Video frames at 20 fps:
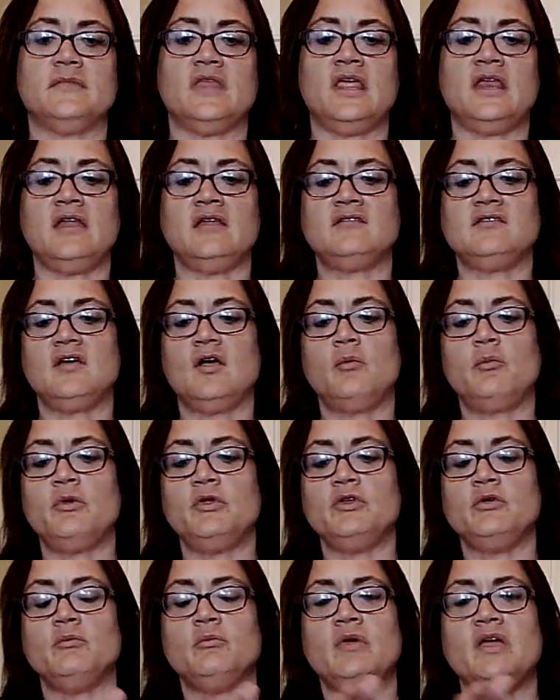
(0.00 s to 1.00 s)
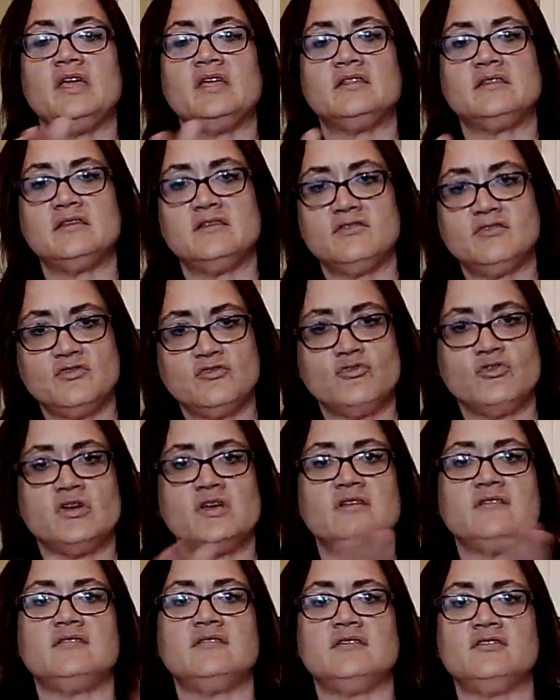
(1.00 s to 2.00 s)
And it's helping you make this
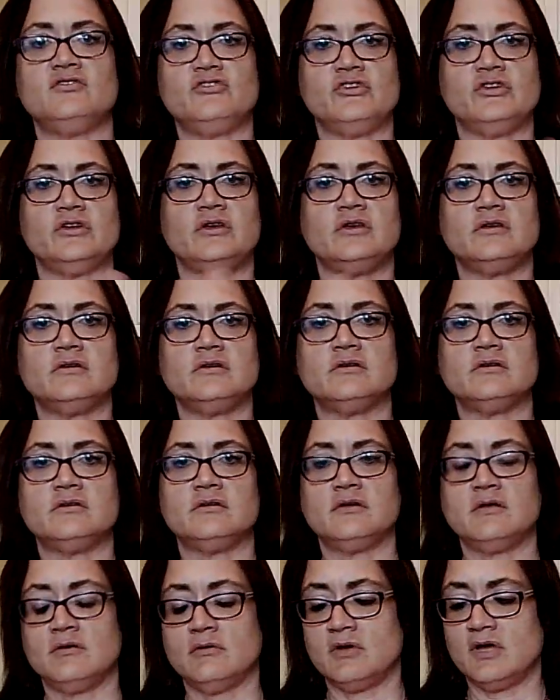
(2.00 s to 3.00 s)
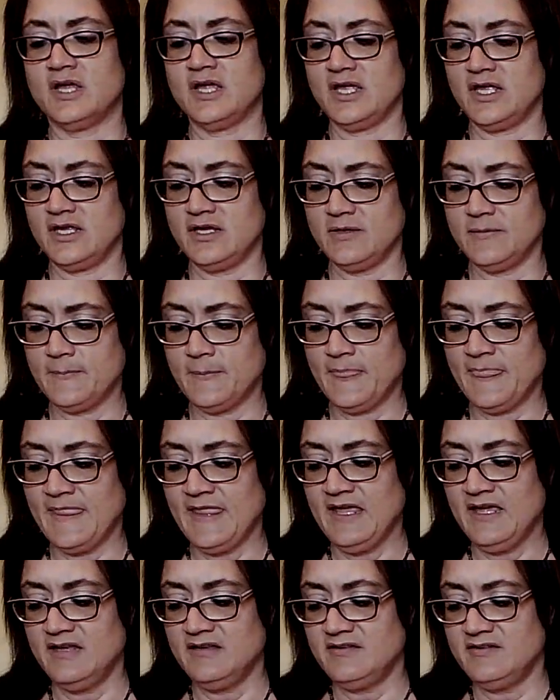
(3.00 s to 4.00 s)
transition. Okay?
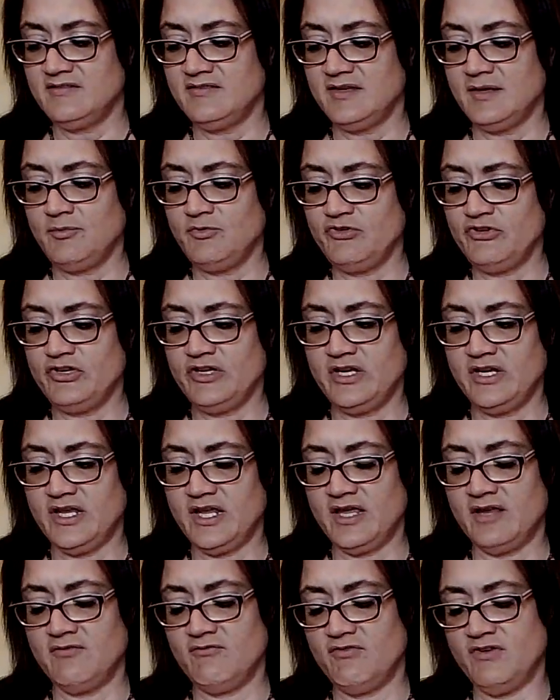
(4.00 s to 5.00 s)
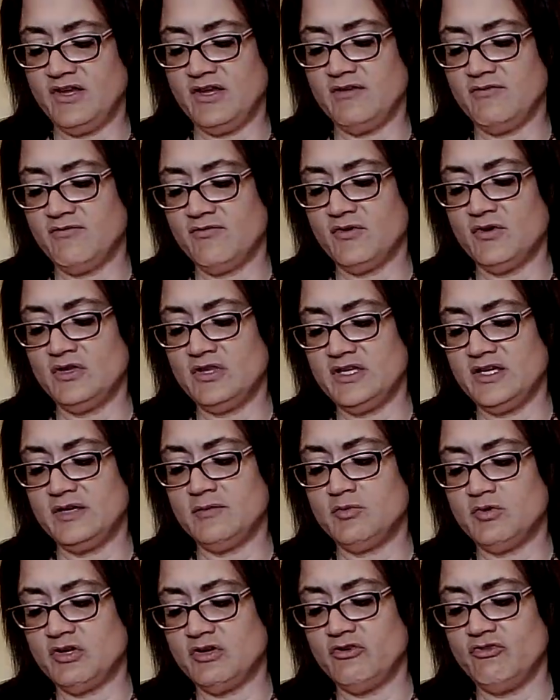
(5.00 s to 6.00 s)
Deception and envy for
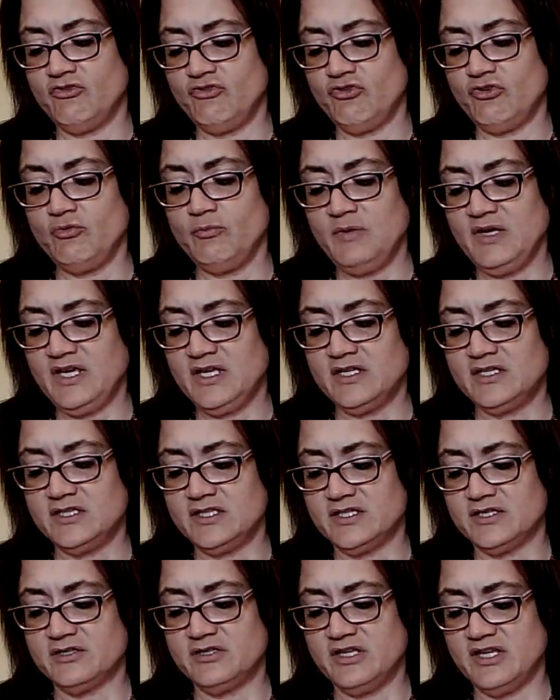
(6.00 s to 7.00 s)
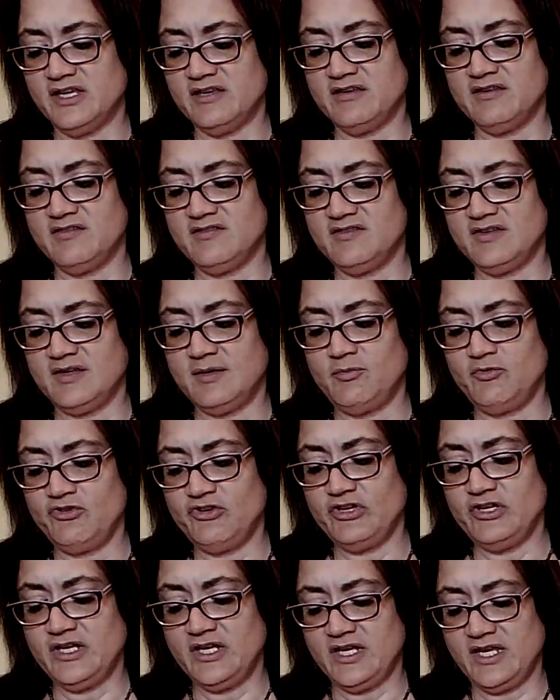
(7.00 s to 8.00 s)
Libra. Show me clearly.
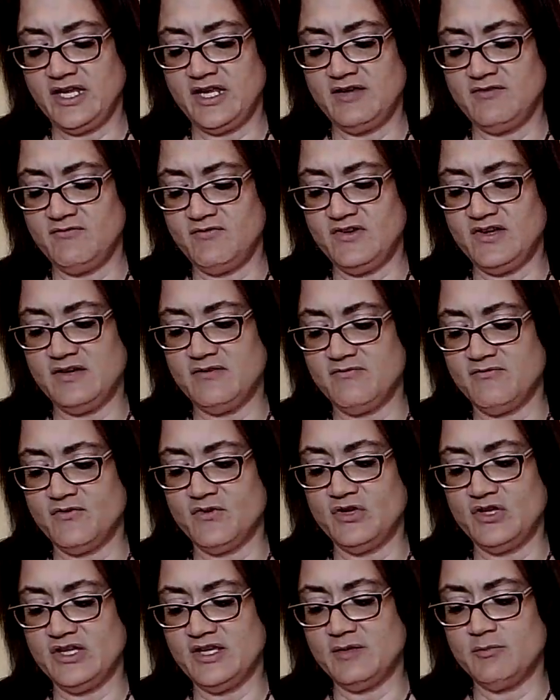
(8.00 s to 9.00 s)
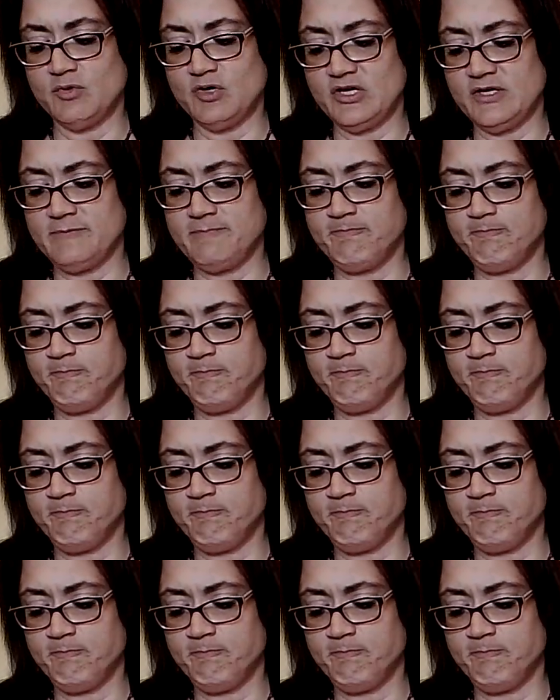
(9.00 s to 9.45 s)
Deception and envy for Libra.